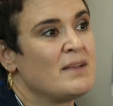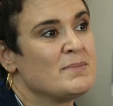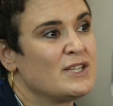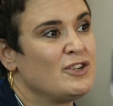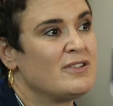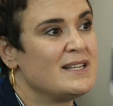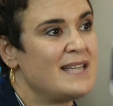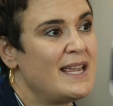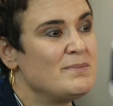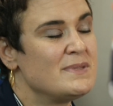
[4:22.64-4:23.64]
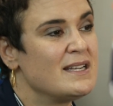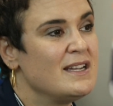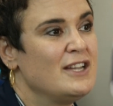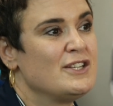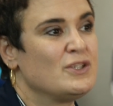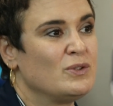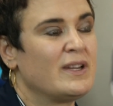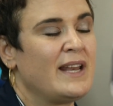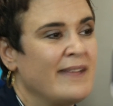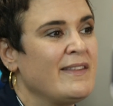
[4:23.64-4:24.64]
cybersecurity teams to
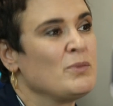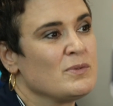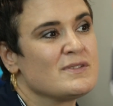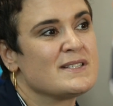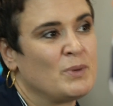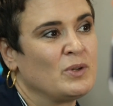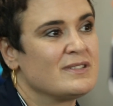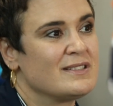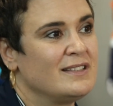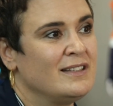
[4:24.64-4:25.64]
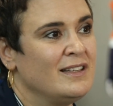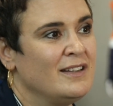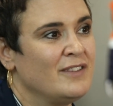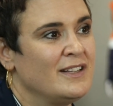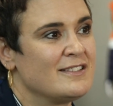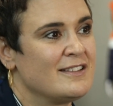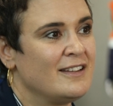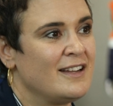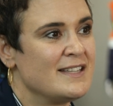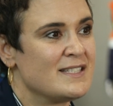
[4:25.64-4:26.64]
look at how they would respond in the event
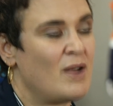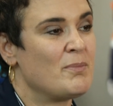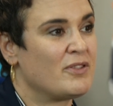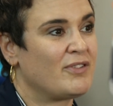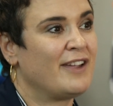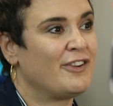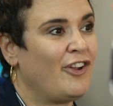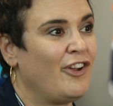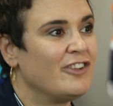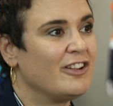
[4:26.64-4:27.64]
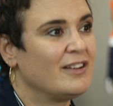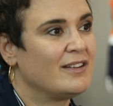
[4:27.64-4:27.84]
that a cyber threat occurred.